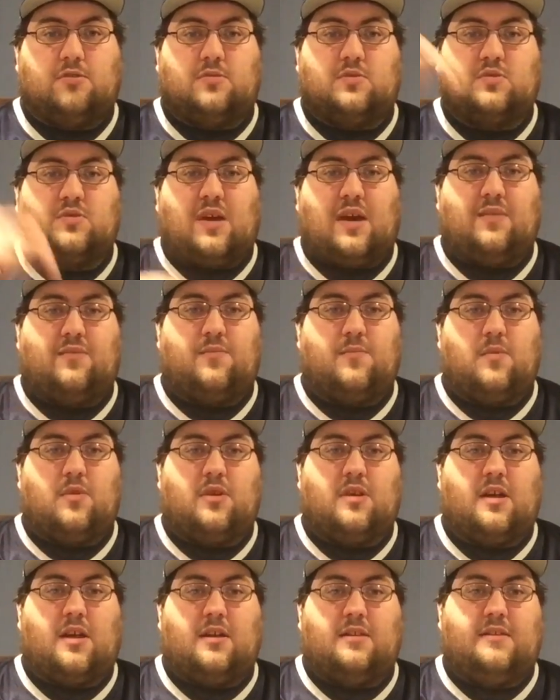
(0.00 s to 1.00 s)
Subscribe for
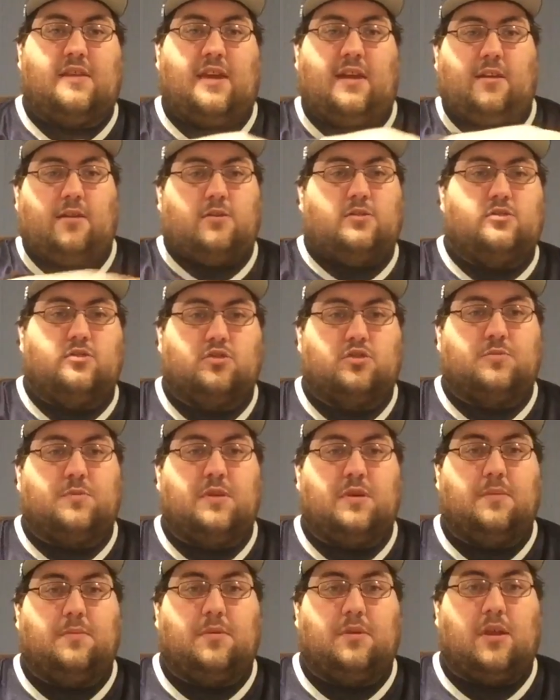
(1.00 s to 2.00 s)
more content. Social
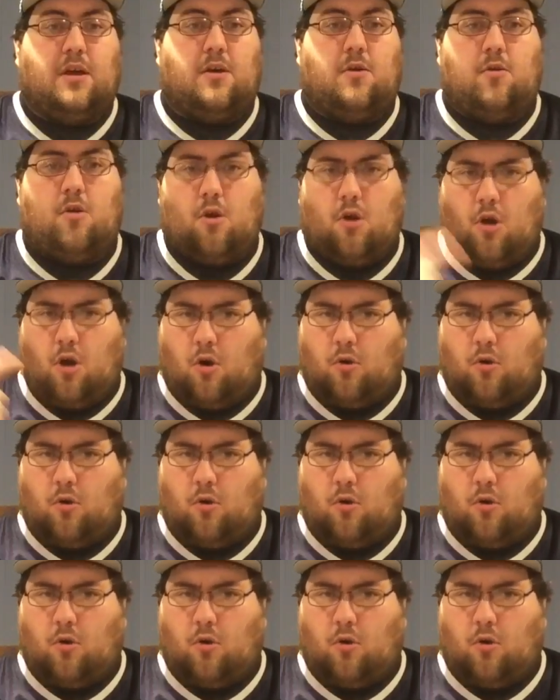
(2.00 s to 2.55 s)
media below.